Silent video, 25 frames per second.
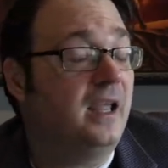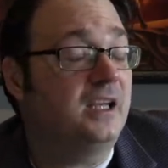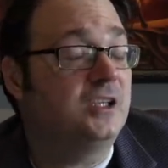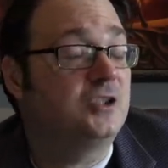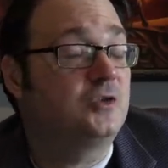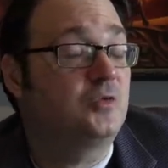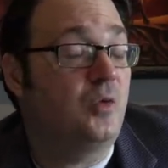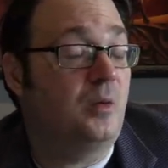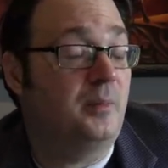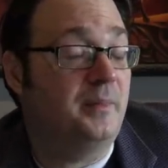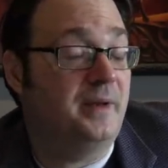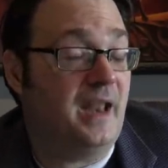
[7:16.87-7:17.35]

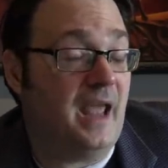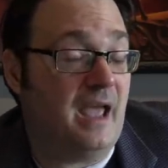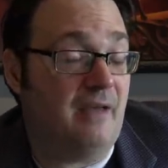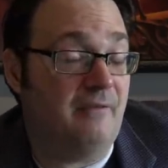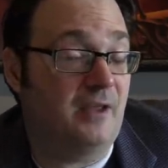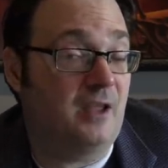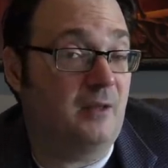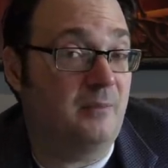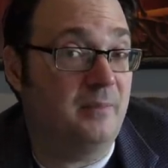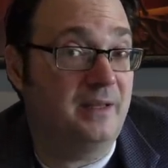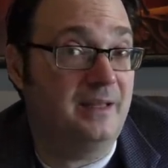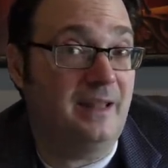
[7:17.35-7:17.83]
aged woman
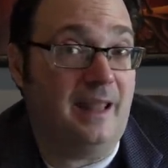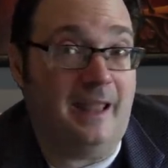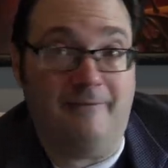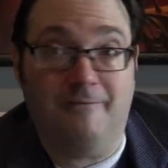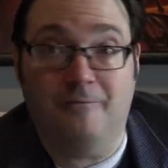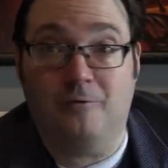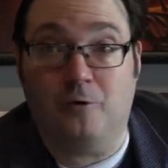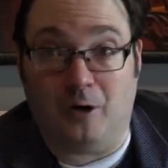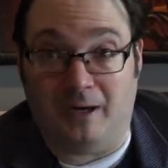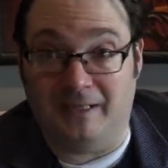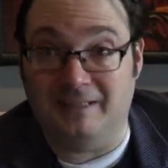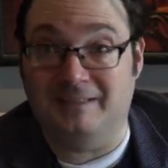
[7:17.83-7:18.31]
having a
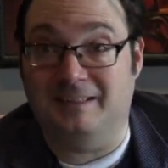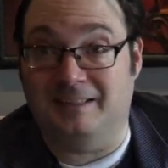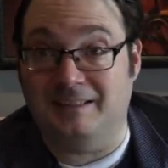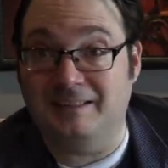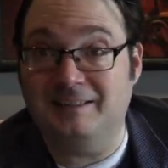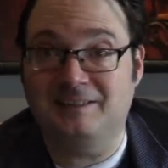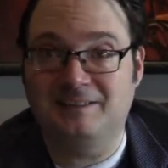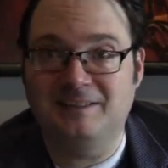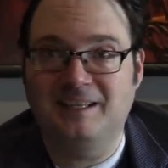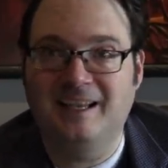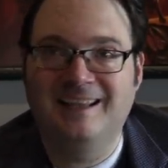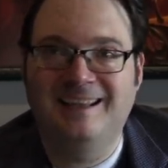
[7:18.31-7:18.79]
midlife
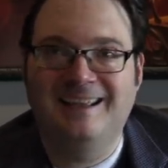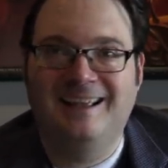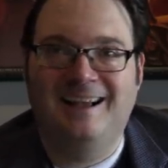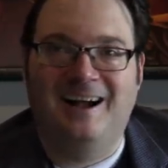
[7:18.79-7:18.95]
crisis.